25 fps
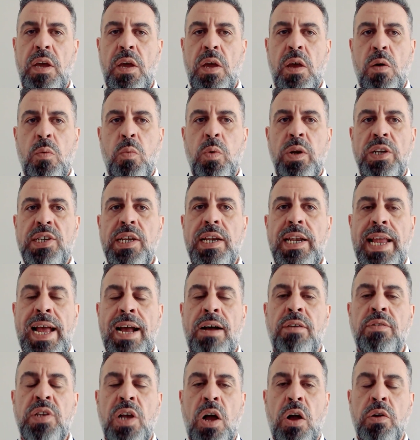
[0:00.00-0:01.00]
which
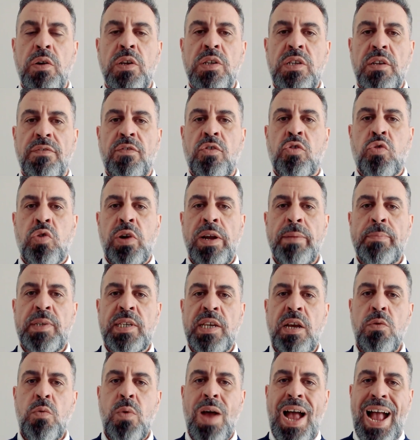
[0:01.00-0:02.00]
allows owners of
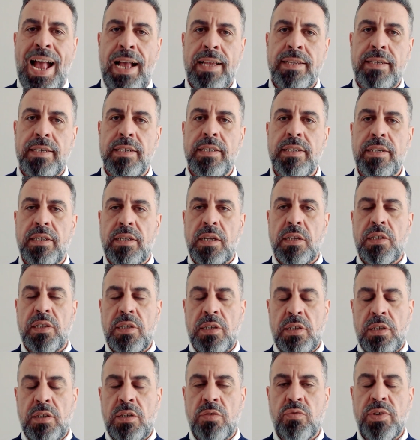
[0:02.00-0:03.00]
crypto assets
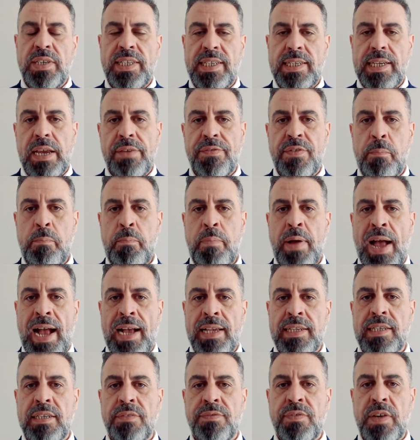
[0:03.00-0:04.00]
to receive a
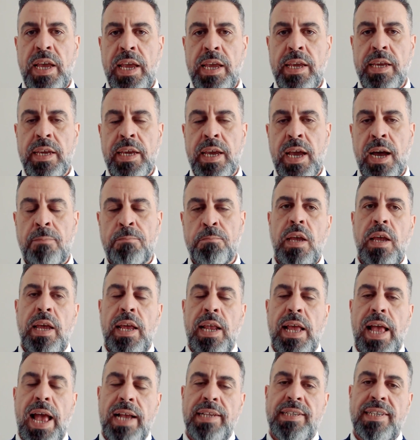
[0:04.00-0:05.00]
passive income.
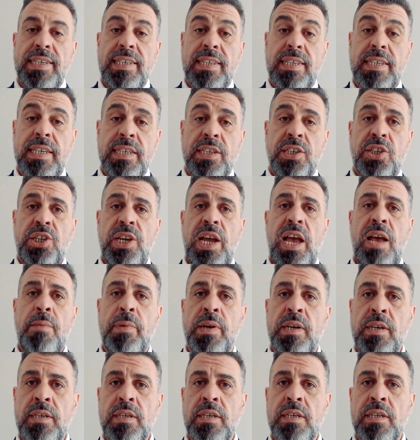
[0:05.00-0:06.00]
SEC
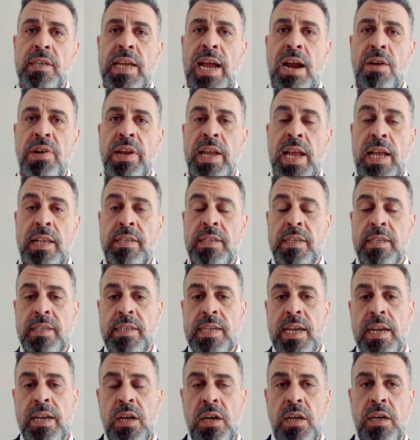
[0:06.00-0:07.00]
Chairman Gary Gensler
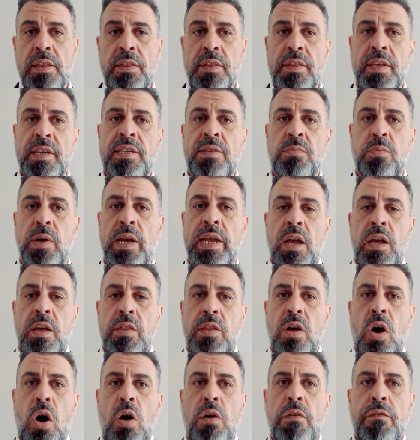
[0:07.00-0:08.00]
said earlier this week
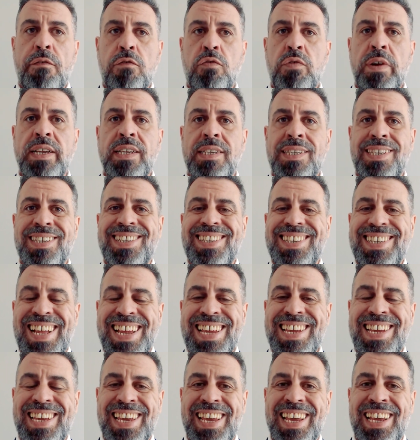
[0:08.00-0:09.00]
that offering
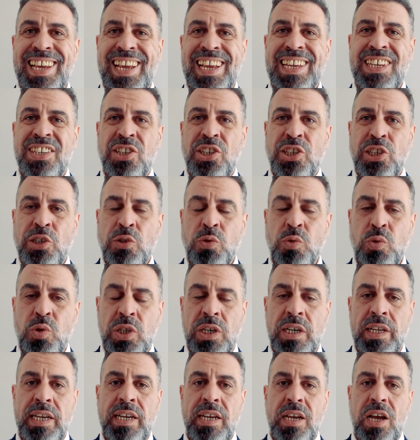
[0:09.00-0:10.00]
staking is
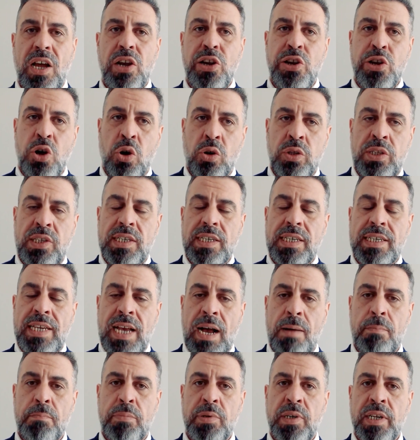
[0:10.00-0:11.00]
usually not
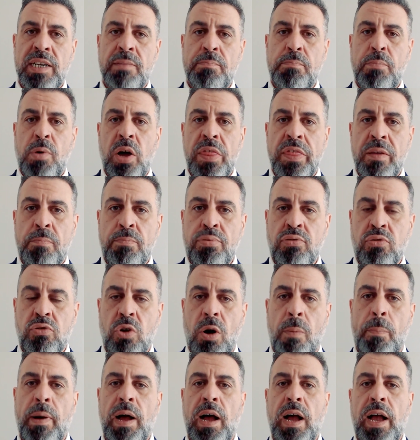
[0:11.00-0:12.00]
accompanied by the
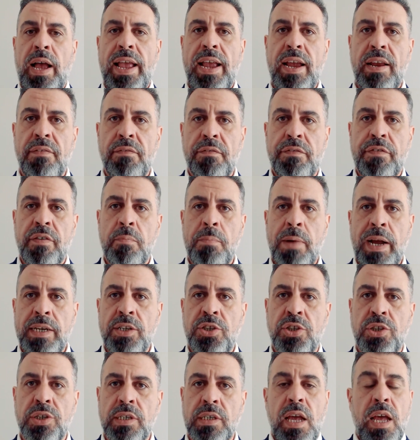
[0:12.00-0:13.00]
proper
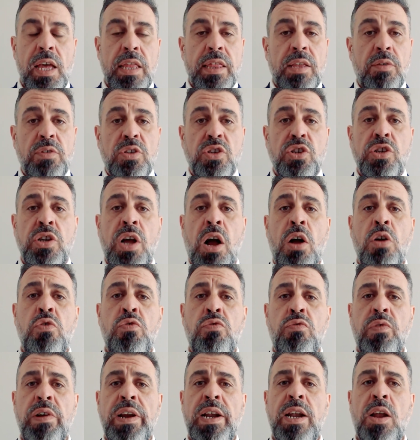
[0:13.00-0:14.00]
information. There is no
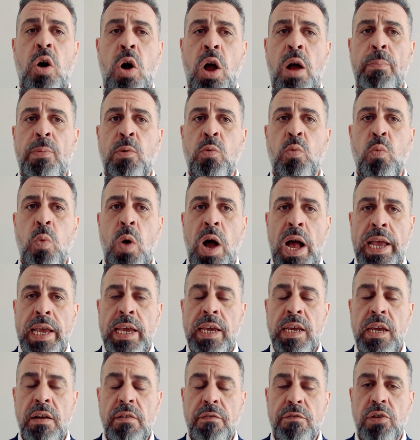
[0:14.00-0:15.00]
reliable
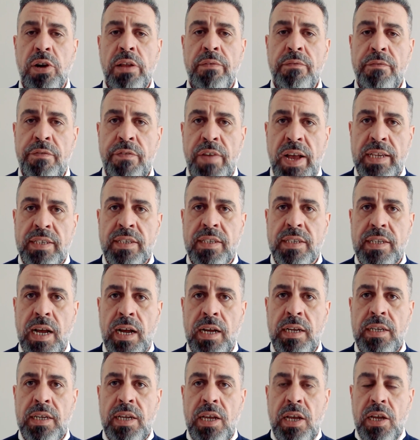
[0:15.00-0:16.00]
way for an
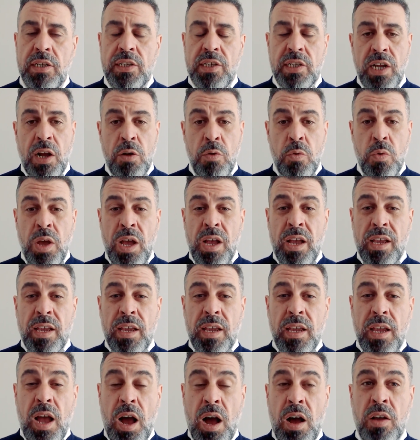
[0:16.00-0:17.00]
investor to know
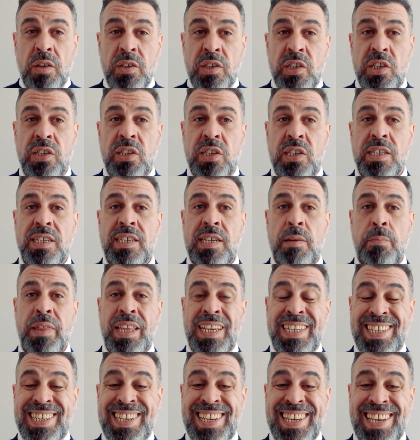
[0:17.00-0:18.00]
answers to some of
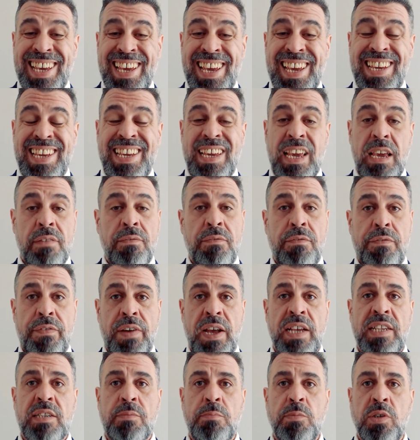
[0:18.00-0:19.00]
these key
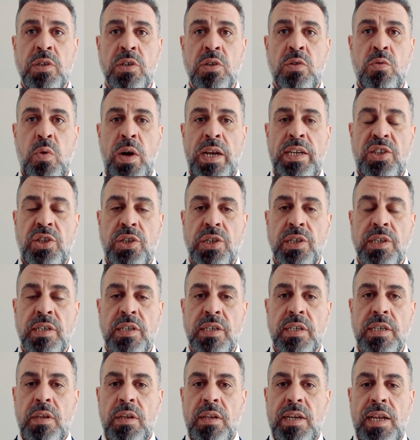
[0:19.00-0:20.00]
investment
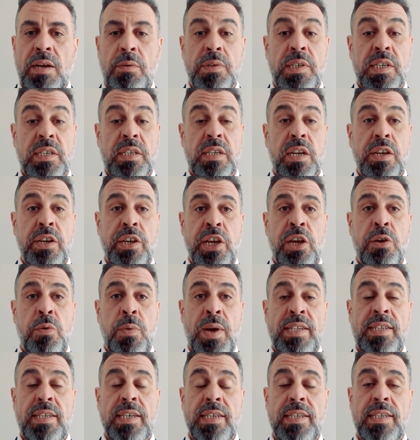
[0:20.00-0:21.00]
questions. Now, is this a new
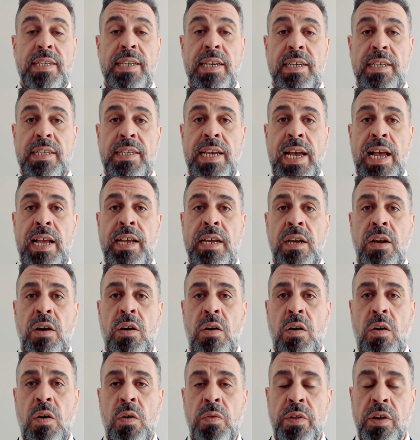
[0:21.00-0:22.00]
SEC attack
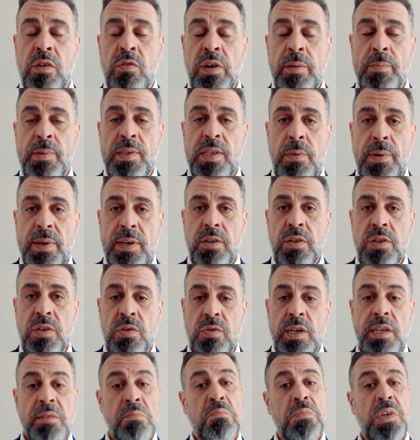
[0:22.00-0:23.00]
on the crypto
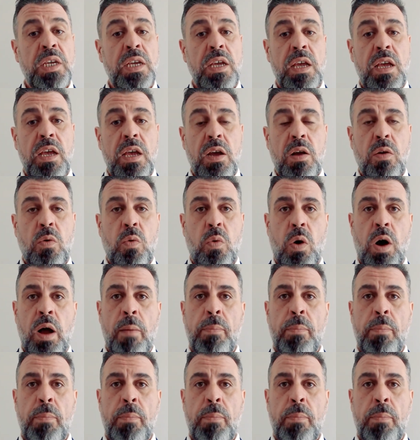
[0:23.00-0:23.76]
industry? Quite